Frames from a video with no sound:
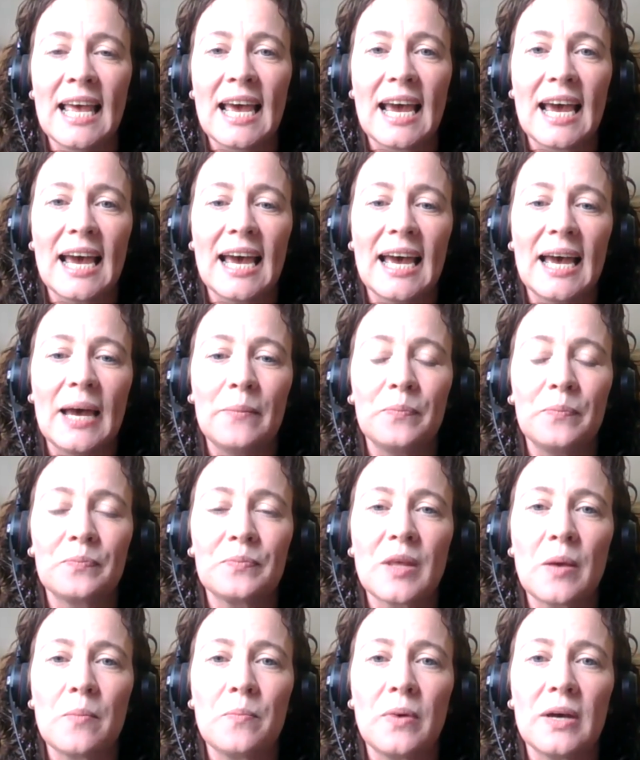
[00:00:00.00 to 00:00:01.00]

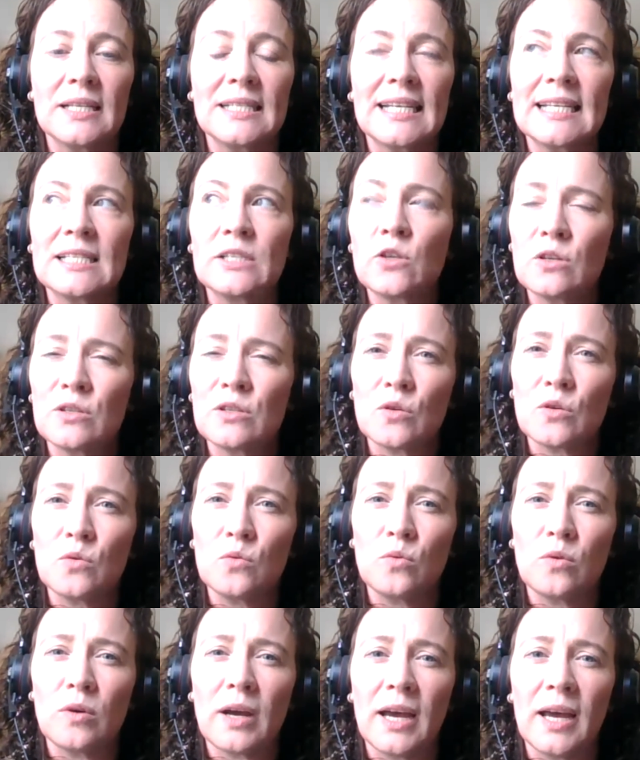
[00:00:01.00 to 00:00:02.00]
But it's
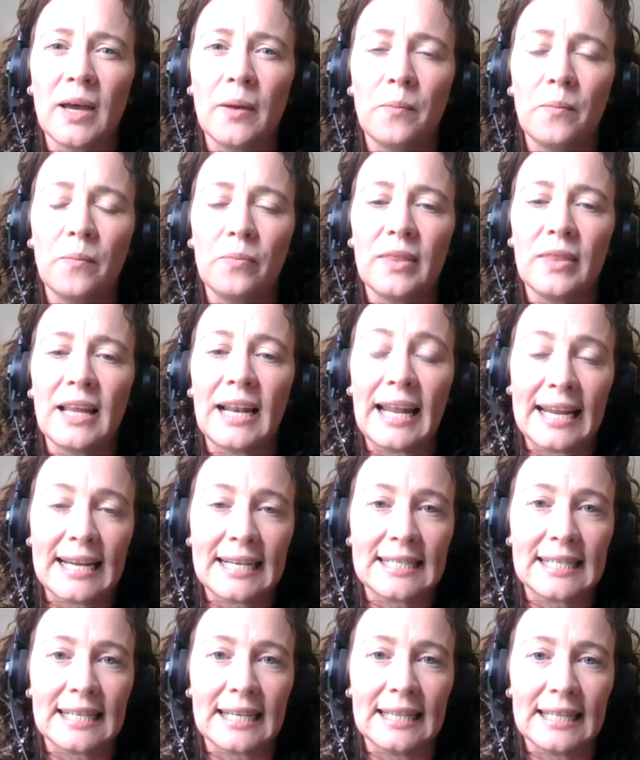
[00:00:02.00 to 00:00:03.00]
also the
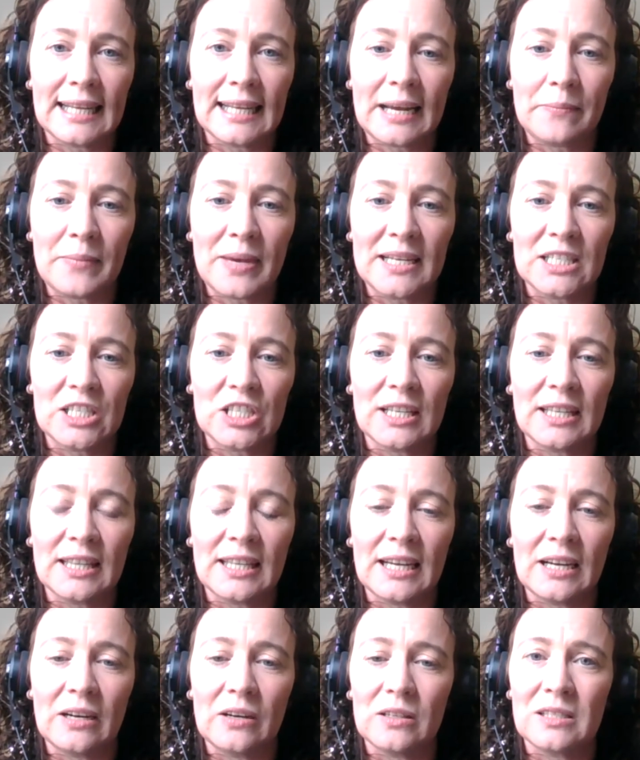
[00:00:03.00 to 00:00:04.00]
LinkedIn that I mentioned
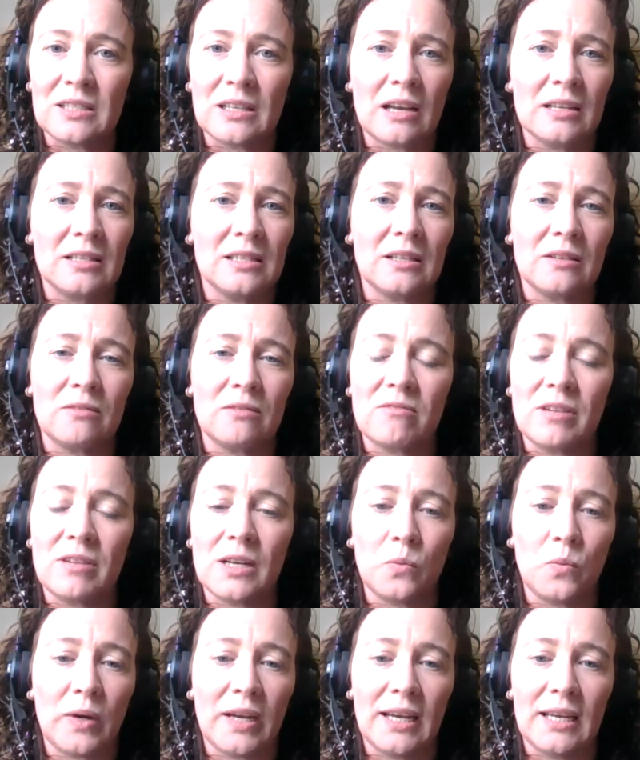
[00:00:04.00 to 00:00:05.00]
there. It's a great
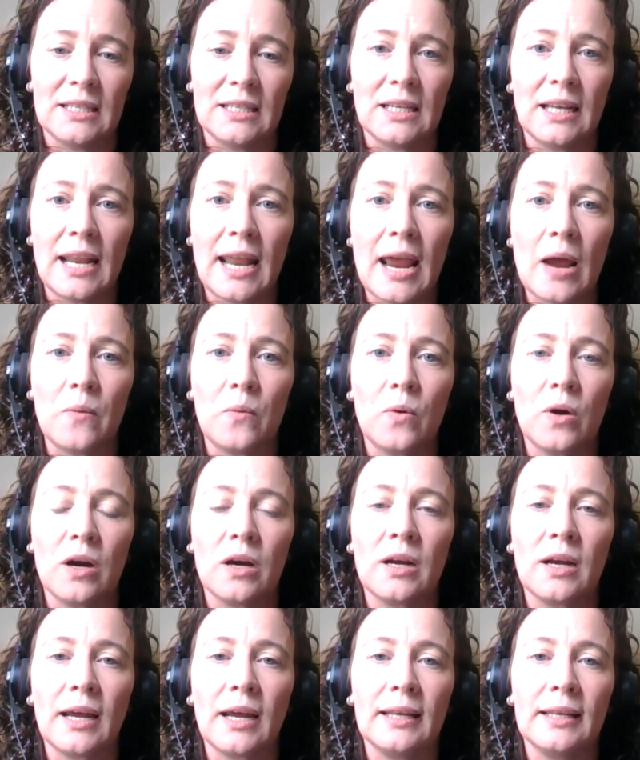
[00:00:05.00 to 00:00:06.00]
way to network,
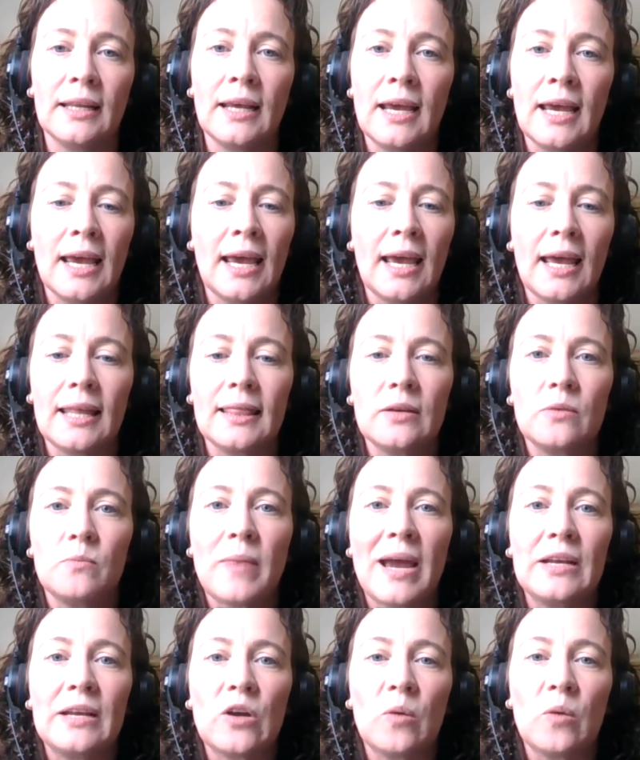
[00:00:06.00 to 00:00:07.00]
and there
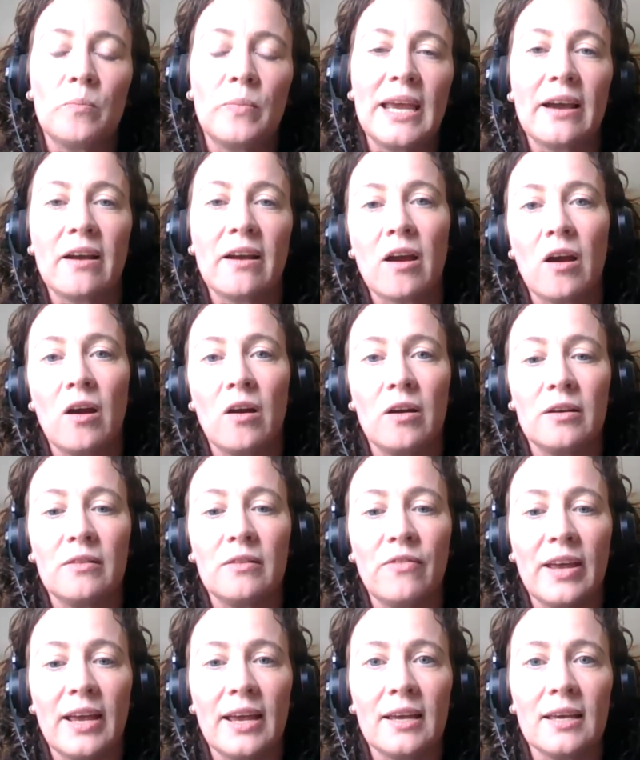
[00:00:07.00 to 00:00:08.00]
might not be a current
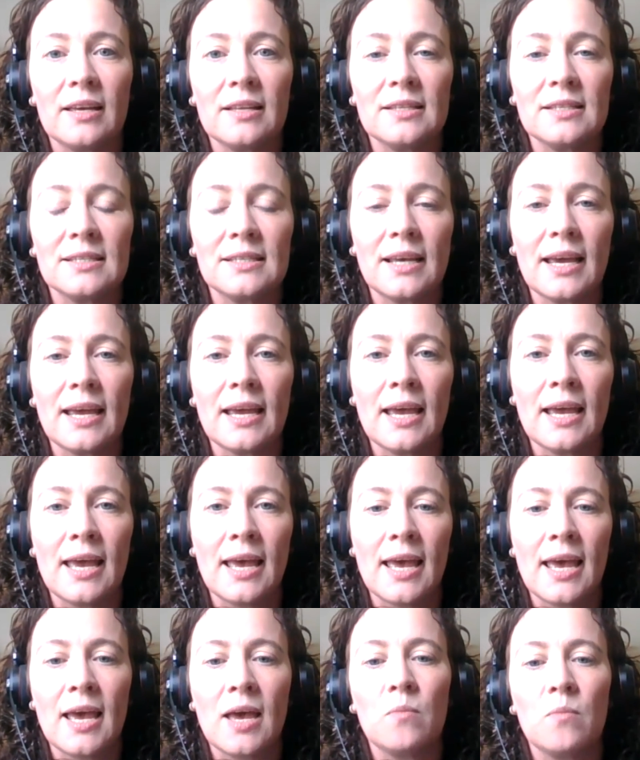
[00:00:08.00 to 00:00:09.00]
vacancy,
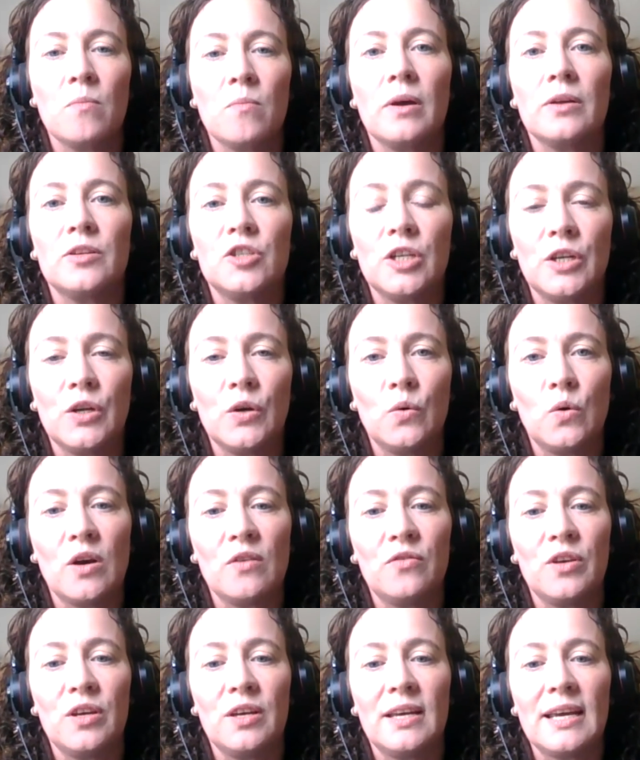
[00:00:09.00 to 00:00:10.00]
but
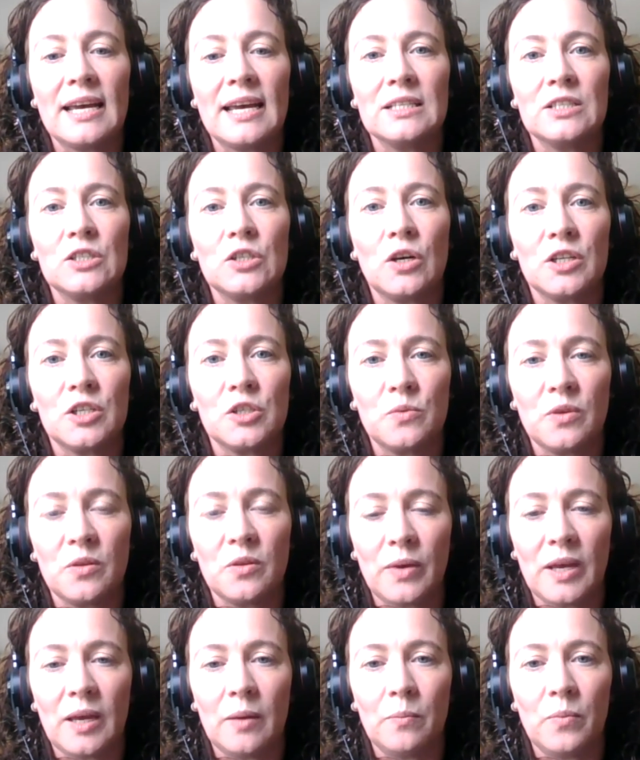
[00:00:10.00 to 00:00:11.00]
if you get in touch with
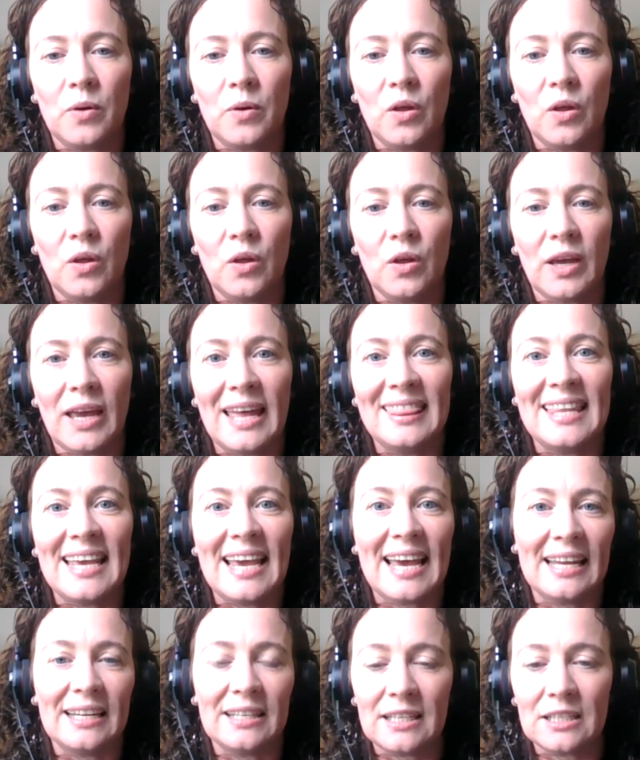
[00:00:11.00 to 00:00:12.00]
people in the
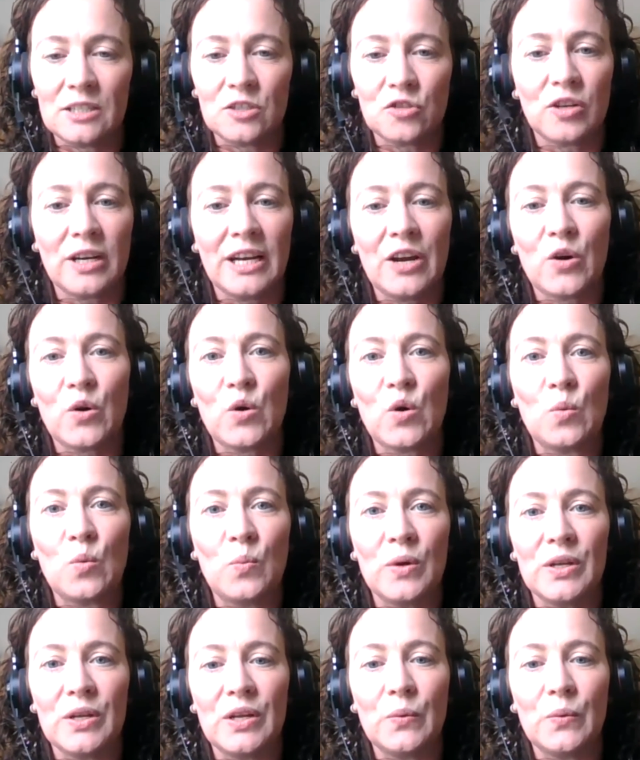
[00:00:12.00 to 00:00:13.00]
industry you're
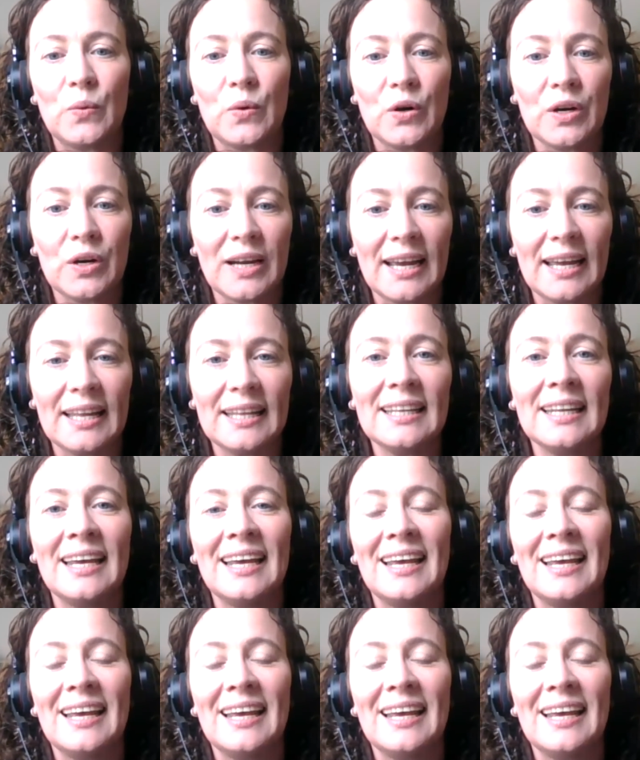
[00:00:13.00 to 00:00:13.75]
hoping to work in,